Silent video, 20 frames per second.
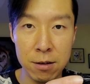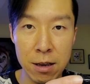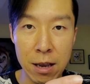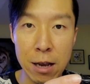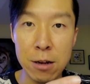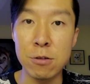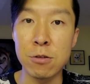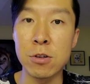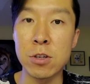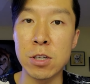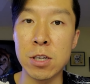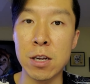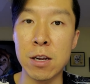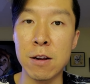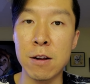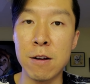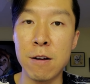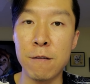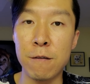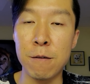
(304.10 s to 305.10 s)
energy,
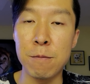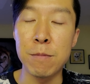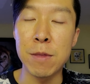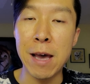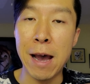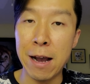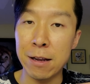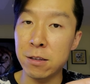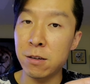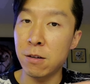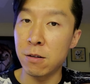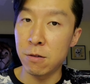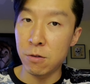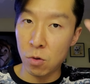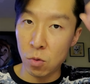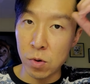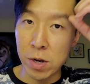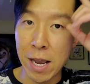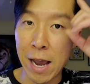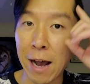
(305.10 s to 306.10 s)
from that
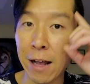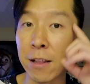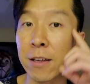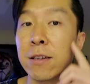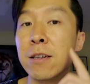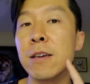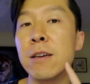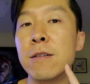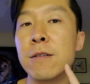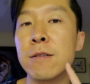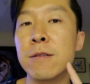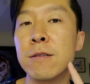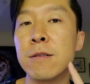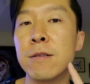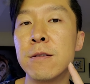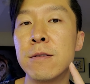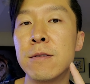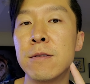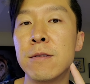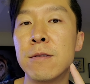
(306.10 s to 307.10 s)
reality,
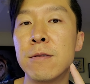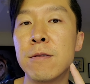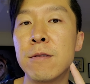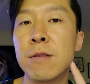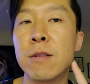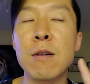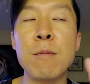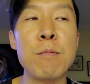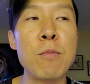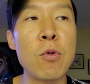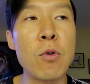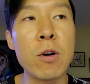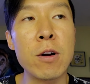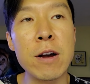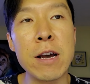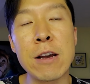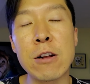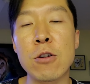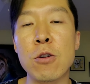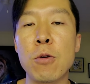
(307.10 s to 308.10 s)
the more
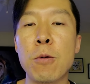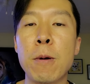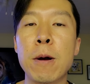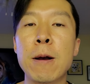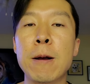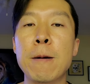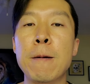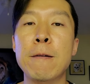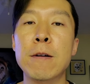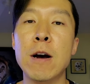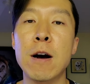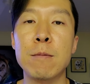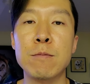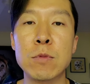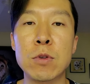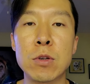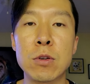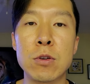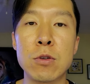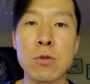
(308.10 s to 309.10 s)
it'll come
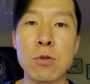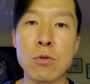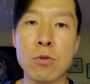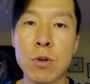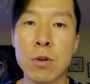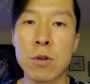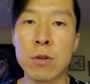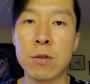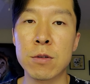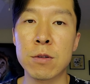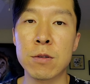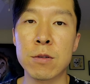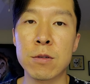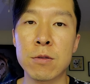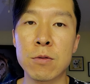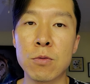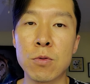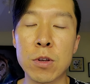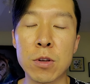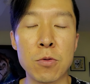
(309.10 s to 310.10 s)
to you
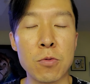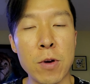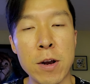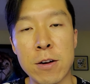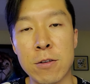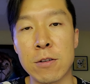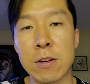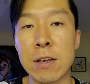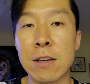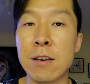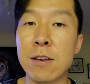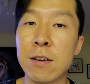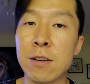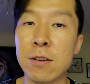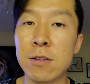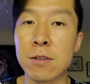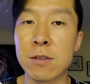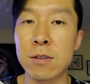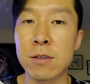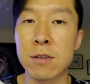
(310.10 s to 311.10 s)
with greater
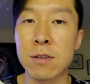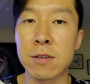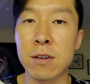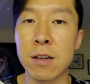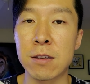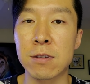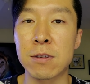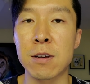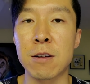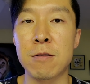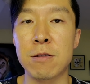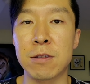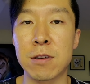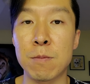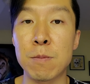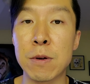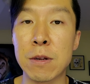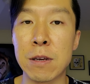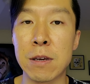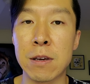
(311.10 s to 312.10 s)
ease and
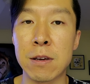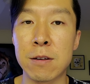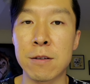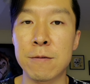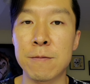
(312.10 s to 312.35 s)
serendipity.